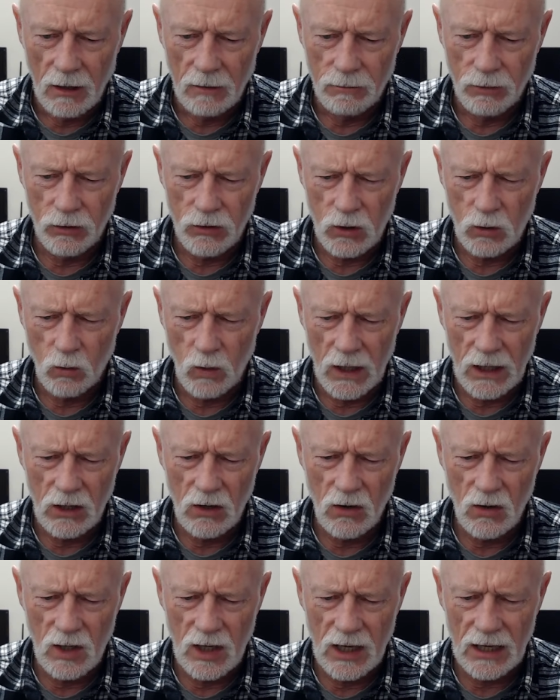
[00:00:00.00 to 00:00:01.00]
Bruce, where do
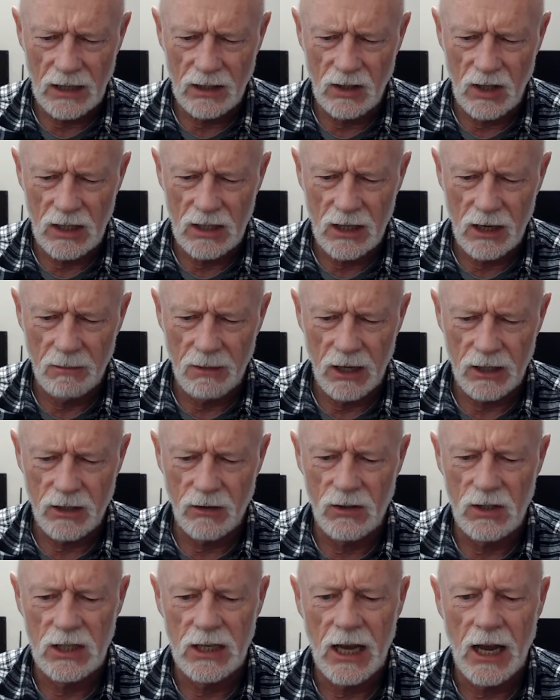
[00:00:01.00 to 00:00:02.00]
you get decent amounts
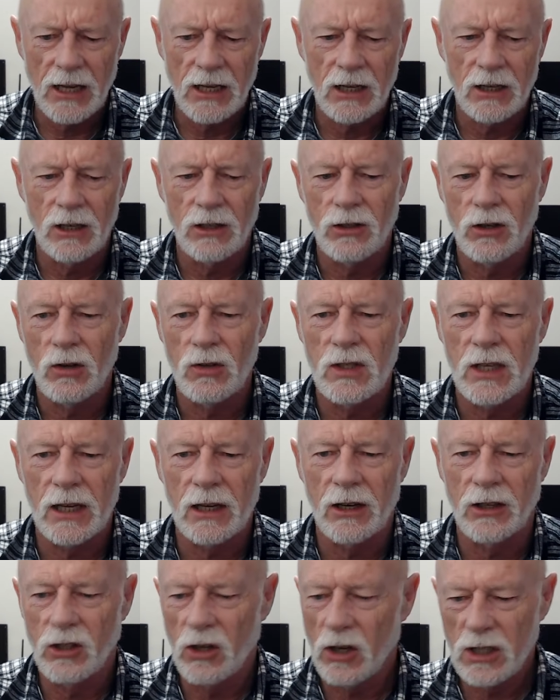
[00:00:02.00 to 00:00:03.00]
of CA in New
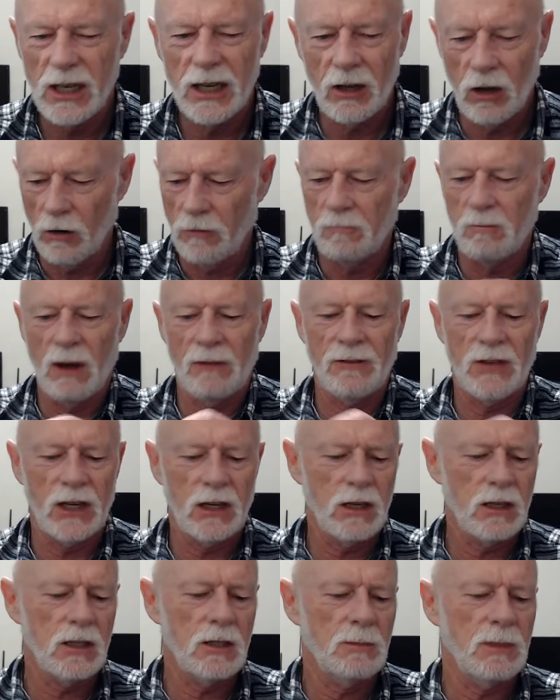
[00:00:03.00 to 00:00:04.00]
Zealand? Usually off my
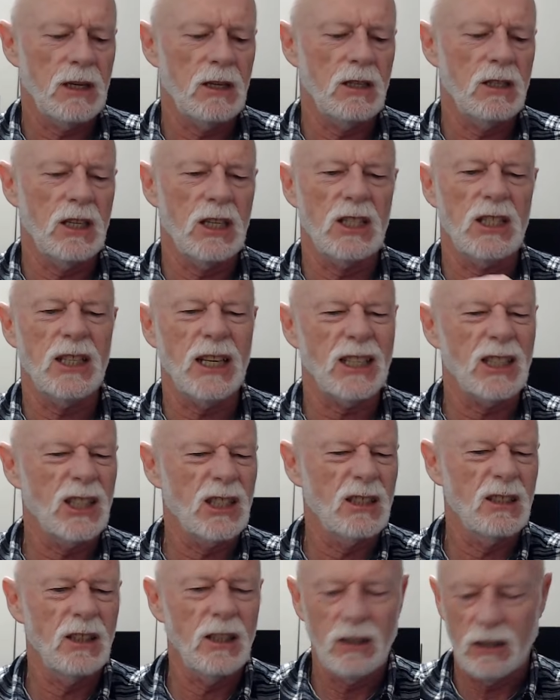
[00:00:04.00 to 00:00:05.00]
fingers because it
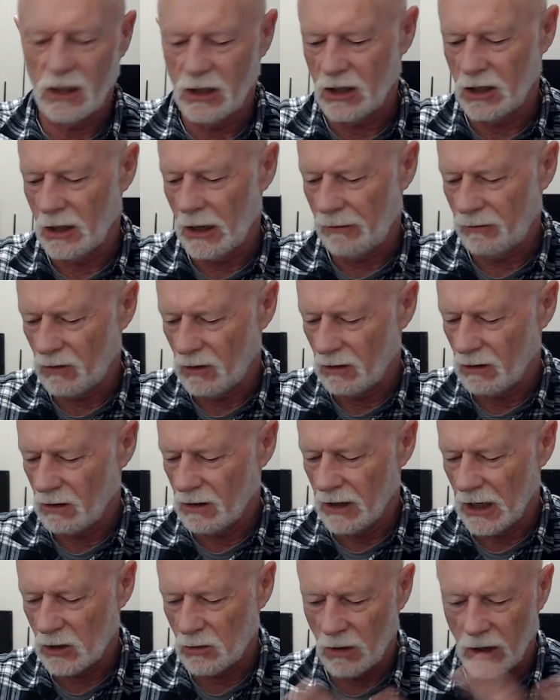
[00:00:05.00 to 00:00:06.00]
sticks,
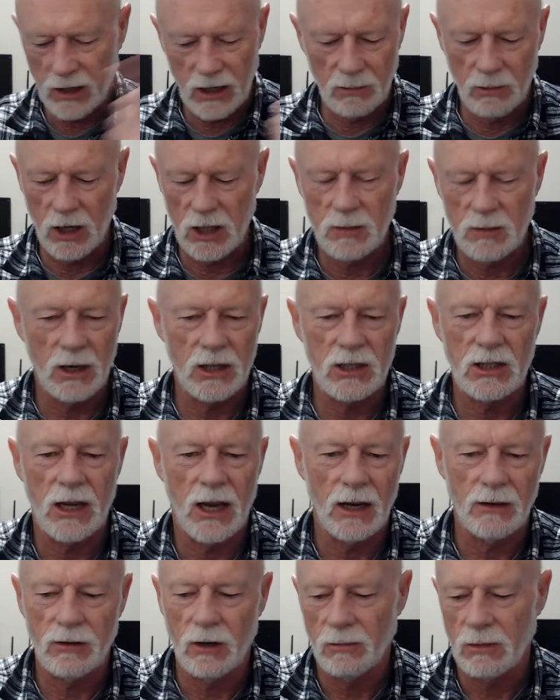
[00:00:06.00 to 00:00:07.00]
that's where I get most of my
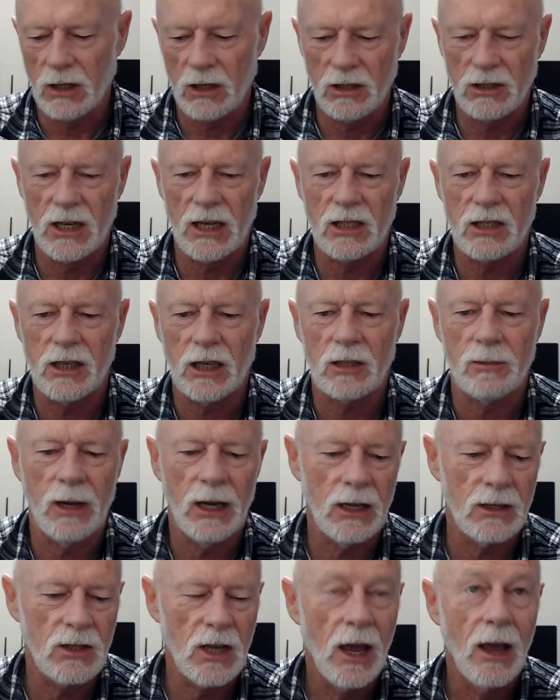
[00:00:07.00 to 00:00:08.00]
CA from because it gets stuck to my
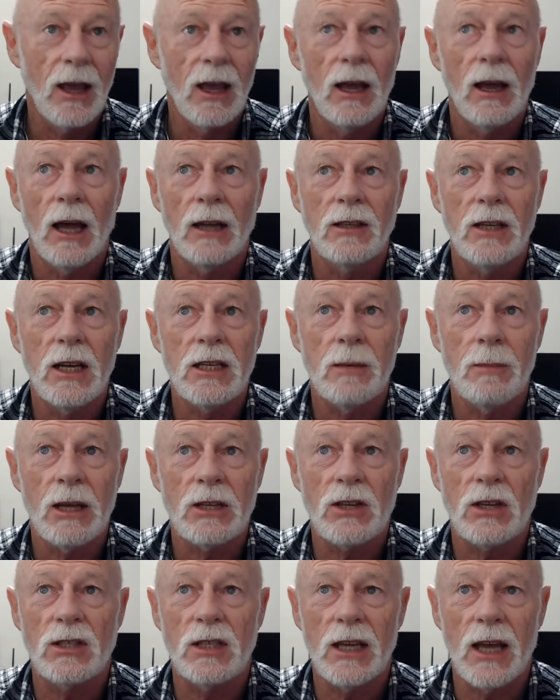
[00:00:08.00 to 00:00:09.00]
hands. Decent
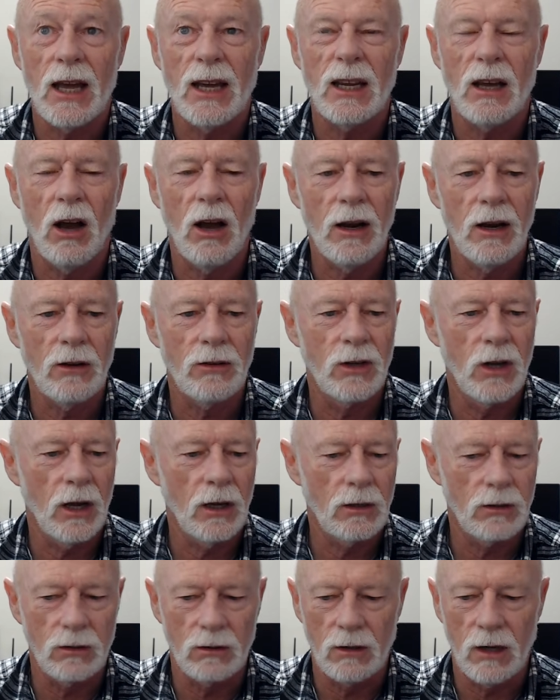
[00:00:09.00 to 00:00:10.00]
amounts of CA, I don't
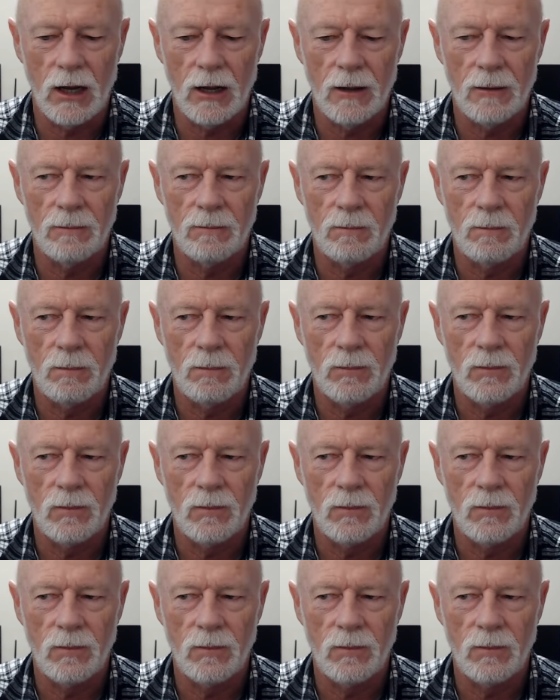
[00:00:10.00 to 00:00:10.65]
know.